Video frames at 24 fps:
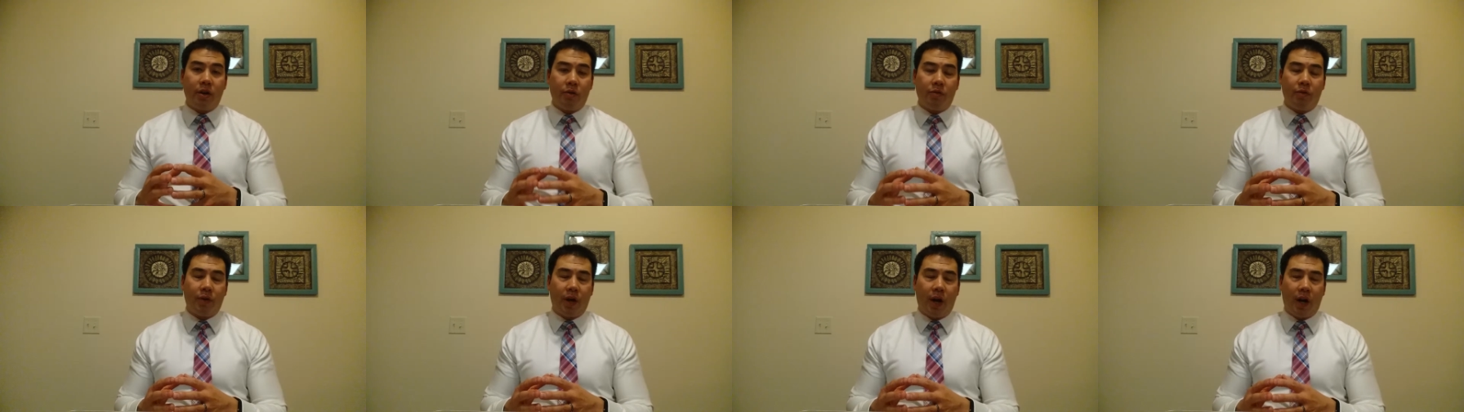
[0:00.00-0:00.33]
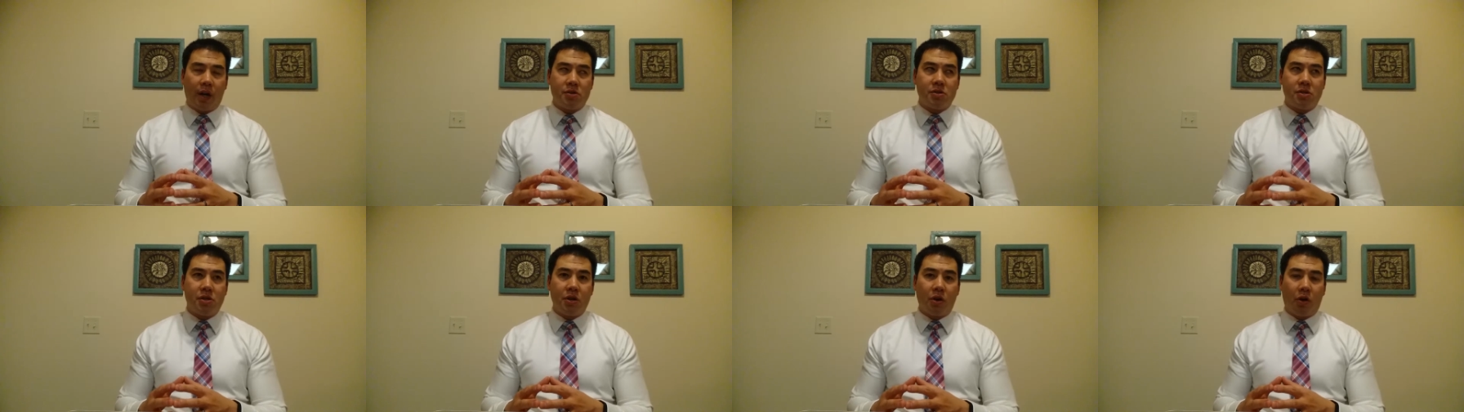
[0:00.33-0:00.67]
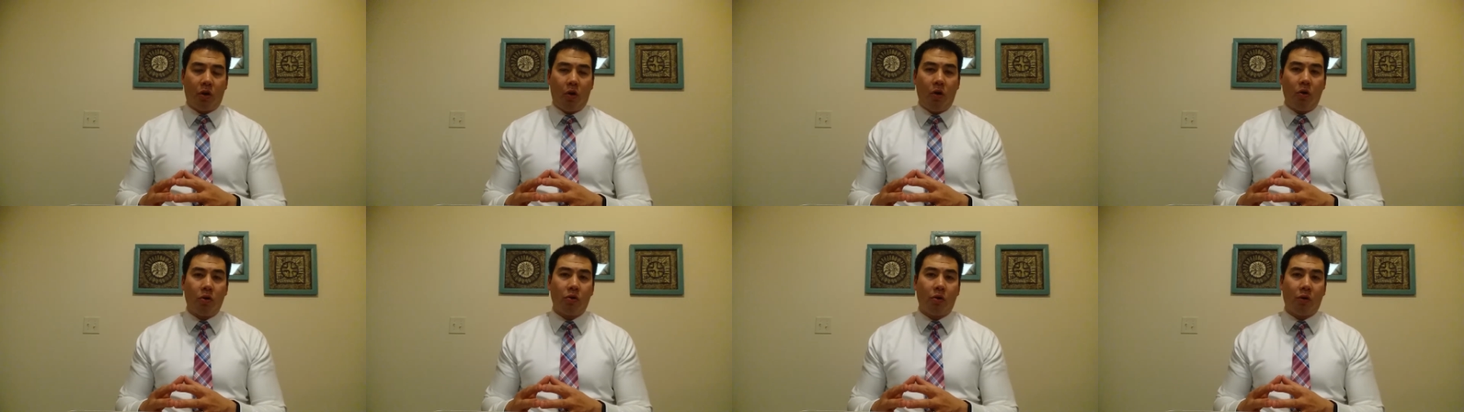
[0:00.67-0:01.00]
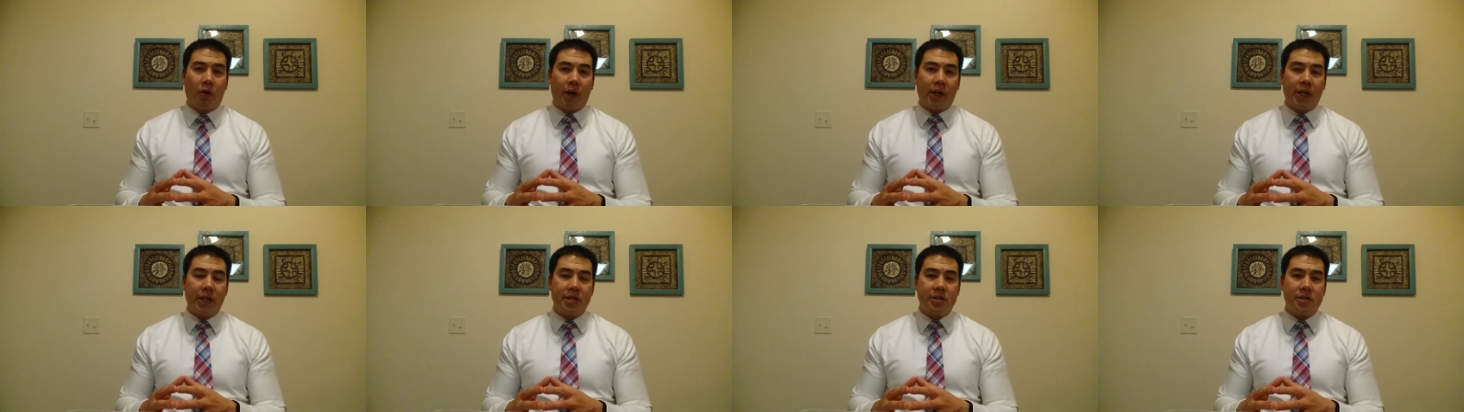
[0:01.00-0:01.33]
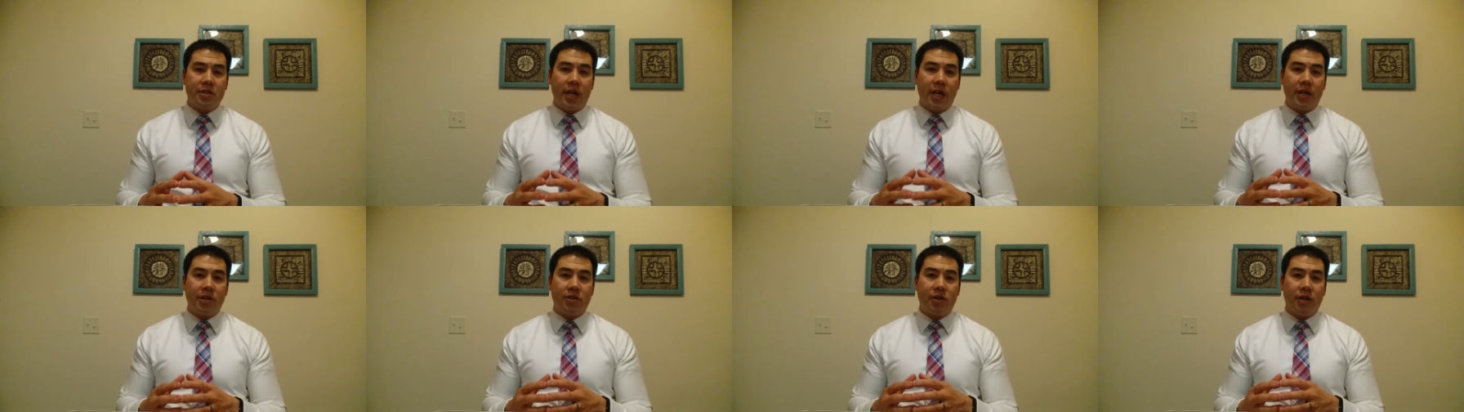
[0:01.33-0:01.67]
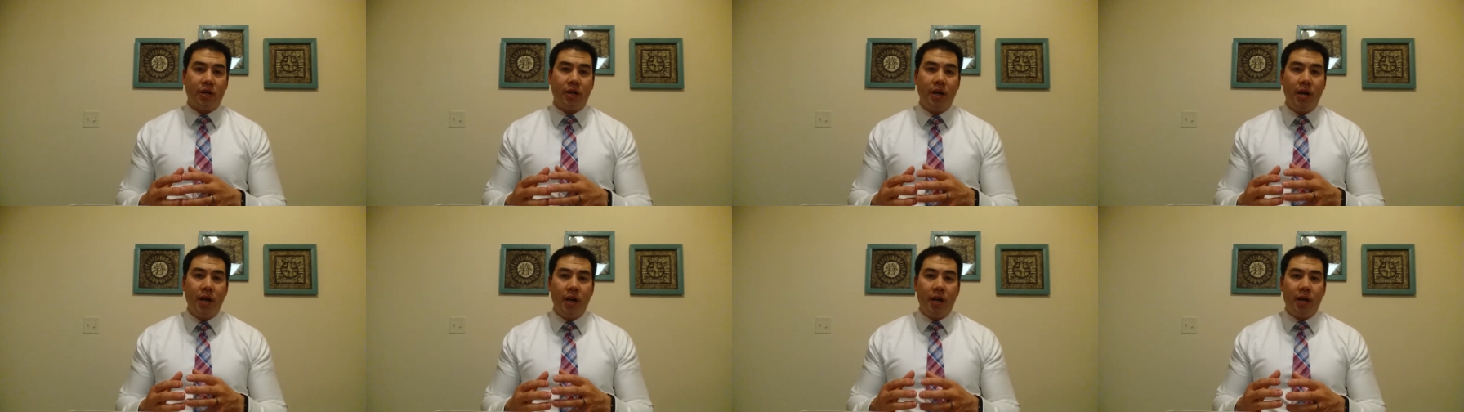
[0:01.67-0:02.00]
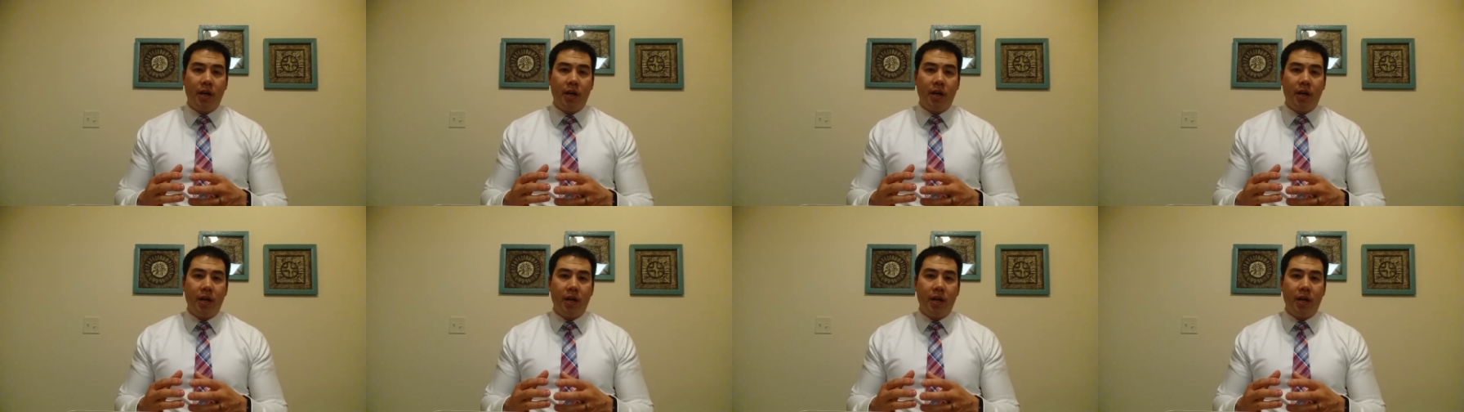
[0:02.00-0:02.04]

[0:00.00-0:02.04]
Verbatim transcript: in regards to your own organization